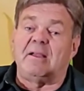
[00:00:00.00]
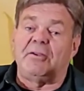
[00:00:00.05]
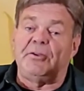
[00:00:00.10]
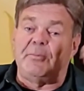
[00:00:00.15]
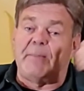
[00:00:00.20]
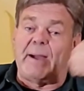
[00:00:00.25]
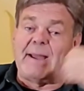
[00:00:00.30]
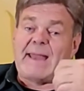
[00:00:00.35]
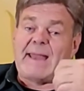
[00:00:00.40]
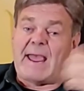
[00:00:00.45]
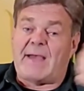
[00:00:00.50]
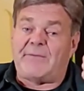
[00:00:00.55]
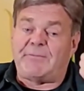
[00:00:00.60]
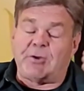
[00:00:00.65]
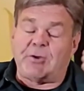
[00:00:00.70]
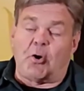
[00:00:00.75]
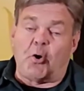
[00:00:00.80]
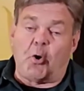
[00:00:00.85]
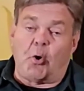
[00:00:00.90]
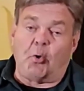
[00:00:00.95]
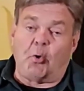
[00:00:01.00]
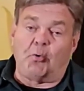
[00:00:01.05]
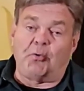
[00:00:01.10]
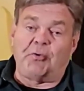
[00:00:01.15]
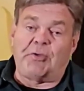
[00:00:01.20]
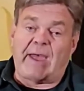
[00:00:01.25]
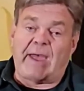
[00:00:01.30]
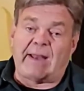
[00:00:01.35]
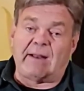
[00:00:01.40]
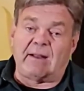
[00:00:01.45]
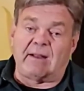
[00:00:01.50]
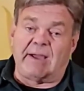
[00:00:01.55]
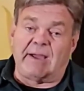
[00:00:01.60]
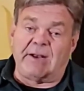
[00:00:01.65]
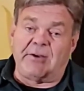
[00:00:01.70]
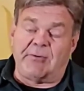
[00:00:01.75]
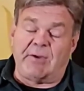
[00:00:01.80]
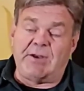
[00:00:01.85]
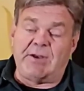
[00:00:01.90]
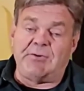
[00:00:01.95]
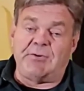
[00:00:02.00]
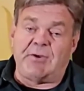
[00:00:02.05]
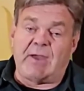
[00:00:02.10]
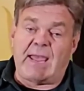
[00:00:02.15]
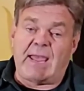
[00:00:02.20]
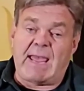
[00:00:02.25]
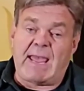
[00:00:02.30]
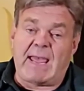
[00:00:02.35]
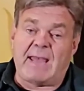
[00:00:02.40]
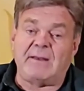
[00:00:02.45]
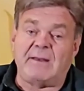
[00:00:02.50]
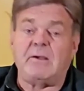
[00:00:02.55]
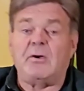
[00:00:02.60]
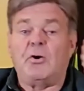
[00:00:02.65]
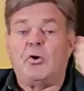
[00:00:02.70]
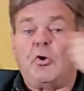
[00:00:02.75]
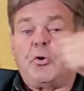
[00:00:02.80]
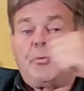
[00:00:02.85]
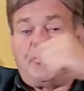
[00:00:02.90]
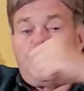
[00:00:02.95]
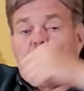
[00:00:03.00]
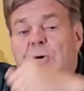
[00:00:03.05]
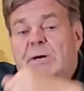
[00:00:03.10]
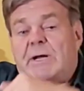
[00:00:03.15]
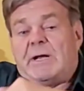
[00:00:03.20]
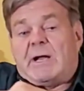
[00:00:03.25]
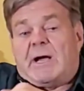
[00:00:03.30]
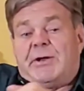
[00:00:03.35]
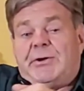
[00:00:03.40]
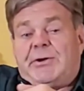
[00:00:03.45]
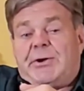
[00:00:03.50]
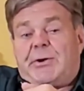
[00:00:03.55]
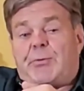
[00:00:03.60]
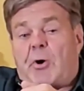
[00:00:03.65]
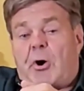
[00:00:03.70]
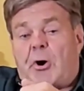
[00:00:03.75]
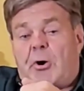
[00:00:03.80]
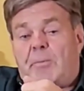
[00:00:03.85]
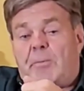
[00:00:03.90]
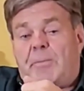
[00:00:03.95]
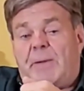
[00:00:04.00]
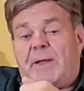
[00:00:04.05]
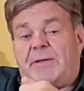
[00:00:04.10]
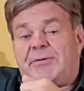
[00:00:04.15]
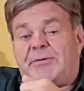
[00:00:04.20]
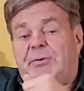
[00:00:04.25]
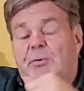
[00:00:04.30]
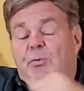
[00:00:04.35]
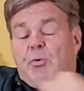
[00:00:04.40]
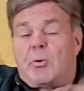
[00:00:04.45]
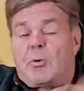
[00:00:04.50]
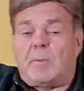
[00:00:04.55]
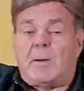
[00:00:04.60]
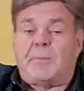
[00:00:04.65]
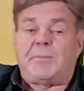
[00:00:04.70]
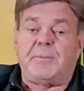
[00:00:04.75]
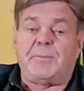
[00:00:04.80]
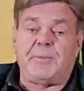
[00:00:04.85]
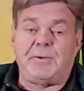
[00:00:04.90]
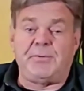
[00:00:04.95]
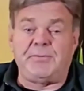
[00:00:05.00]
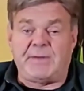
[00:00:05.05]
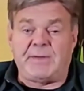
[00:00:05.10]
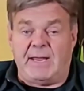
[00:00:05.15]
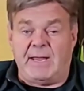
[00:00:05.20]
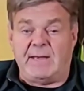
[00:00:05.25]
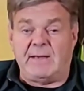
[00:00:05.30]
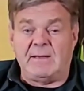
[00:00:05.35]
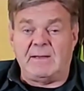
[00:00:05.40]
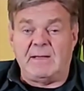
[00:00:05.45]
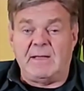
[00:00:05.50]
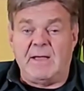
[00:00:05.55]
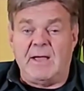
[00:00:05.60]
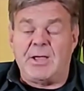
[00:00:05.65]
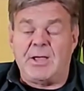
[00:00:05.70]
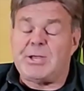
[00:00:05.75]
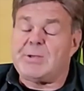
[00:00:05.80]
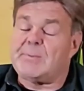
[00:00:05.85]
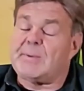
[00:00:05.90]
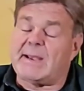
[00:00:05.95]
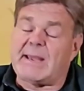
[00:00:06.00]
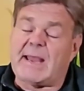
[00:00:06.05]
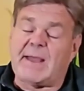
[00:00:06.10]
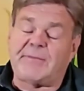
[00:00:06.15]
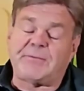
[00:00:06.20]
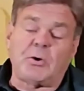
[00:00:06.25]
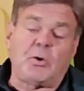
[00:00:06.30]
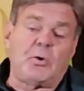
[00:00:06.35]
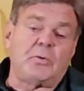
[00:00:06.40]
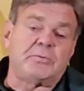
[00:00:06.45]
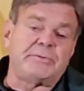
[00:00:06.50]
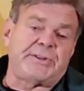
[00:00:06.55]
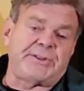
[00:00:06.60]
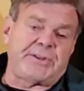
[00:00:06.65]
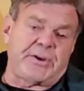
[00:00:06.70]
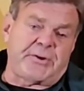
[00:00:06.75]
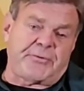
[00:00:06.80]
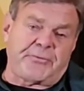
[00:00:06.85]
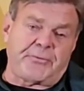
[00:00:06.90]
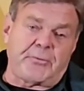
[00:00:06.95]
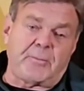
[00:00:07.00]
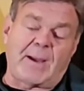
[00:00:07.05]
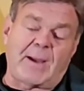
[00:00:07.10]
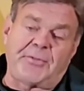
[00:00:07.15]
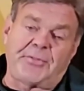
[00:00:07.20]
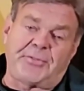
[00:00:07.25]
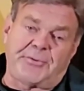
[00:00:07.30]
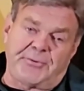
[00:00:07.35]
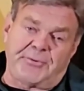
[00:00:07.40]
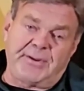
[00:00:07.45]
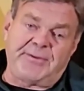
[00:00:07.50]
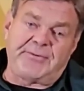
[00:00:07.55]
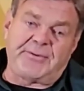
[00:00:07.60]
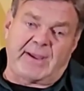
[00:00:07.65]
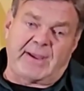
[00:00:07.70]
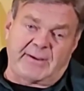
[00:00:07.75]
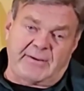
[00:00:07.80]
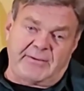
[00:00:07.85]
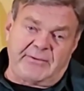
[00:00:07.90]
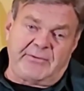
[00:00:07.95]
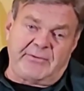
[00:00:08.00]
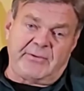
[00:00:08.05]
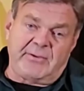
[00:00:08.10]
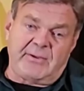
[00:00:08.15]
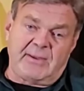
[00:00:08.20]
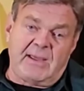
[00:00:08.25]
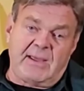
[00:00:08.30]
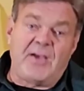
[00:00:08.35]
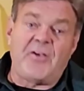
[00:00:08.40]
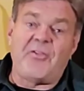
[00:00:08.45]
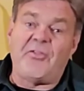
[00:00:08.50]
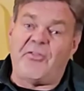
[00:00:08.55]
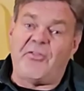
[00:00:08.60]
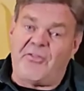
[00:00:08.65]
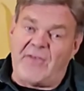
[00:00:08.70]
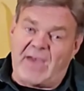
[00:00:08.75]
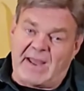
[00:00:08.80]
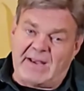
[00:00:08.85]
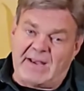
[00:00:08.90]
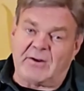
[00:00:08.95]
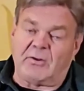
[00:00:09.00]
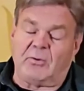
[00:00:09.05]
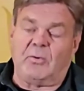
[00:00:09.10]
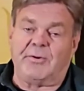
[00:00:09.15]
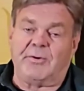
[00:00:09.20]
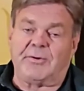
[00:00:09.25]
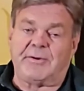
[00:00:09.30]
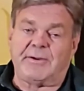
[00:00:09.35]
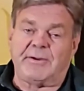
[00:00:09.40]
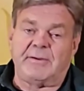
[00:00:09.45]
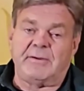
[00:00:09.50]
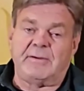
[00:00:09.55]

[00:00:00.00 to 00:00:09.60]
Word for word: you might have to hold that lighter in your hand or put it under your armpits to warm up the butane. You might have to hold it there for about 30 seconds, then it'll work.